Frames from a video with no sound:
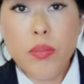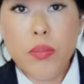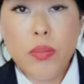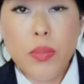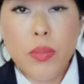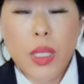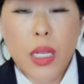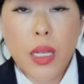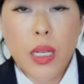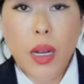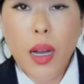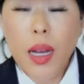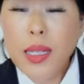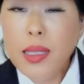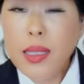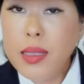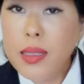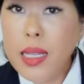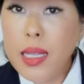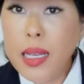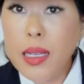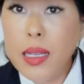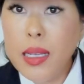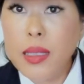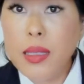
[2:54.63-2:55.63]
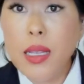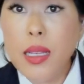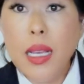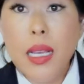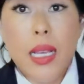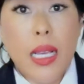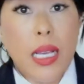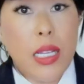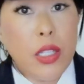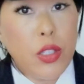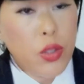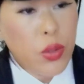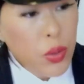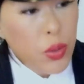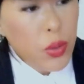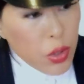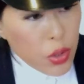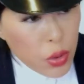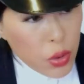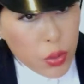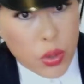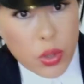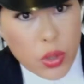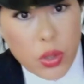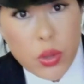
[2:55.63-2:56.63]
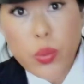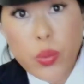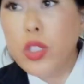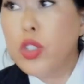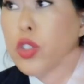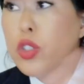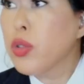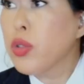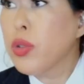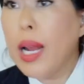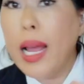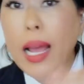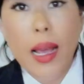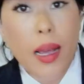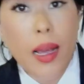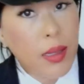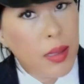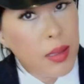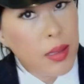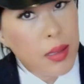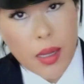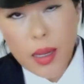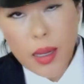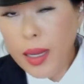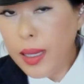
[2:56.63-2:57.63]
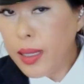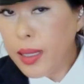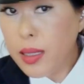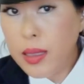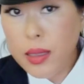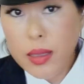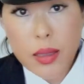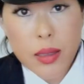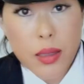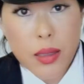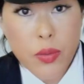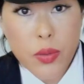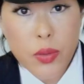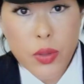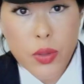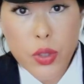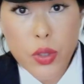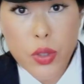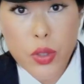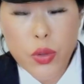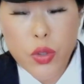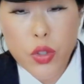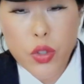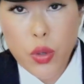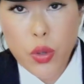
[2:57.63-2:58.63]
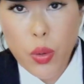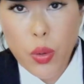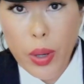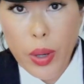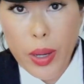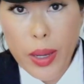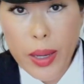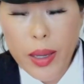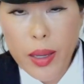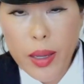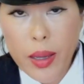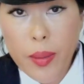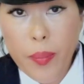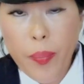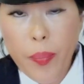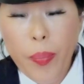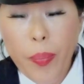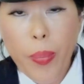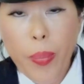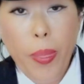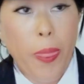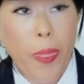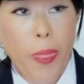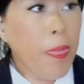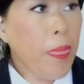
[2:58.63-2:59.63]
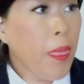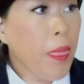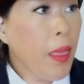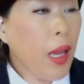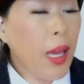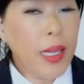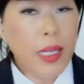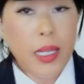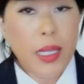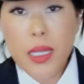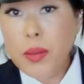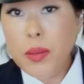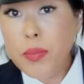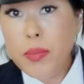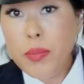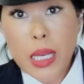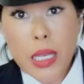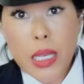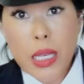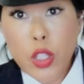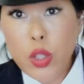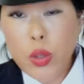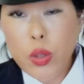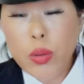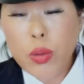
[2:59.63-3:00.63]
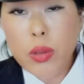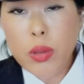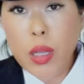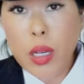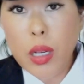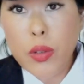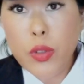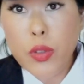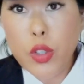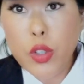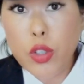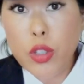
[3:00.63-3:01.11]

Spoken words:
God says, as soon as you switch tracks, I can deliver you joy. I can make you love your